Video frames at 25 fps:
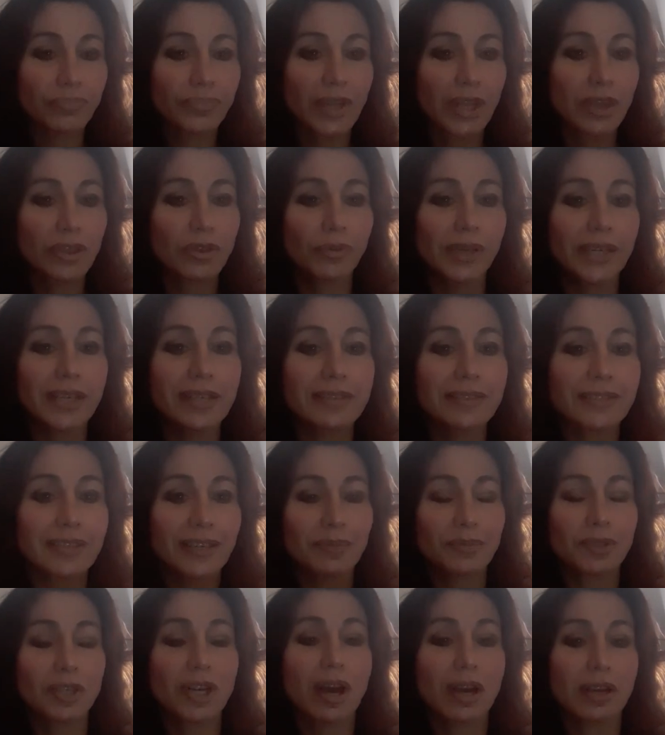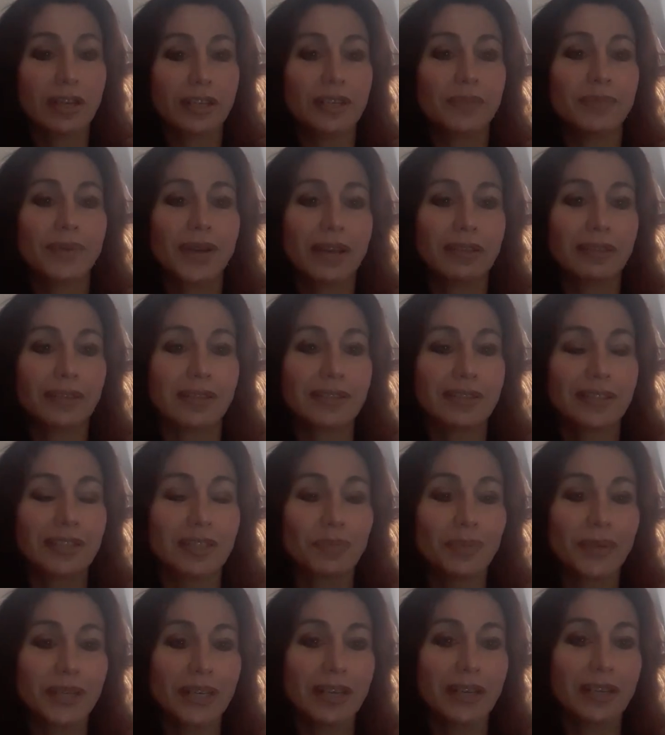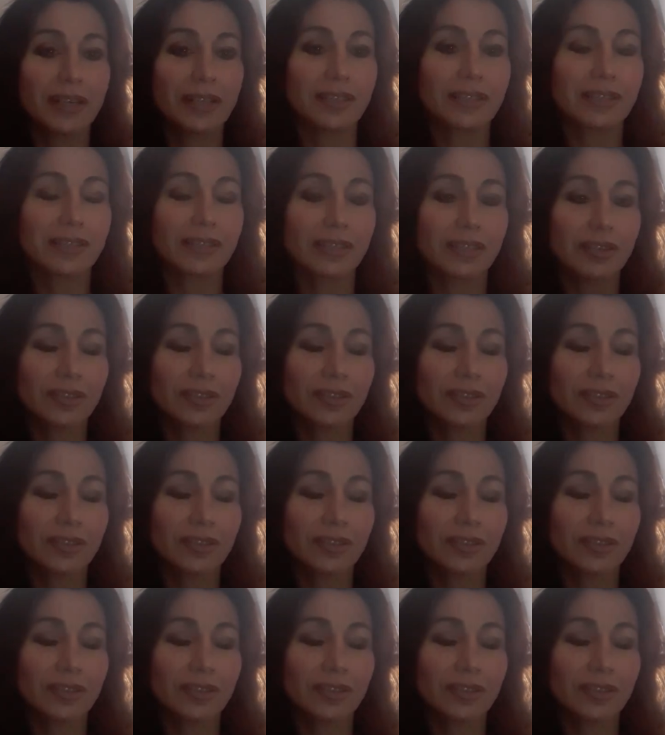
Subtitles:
the reason I'm talking about this is because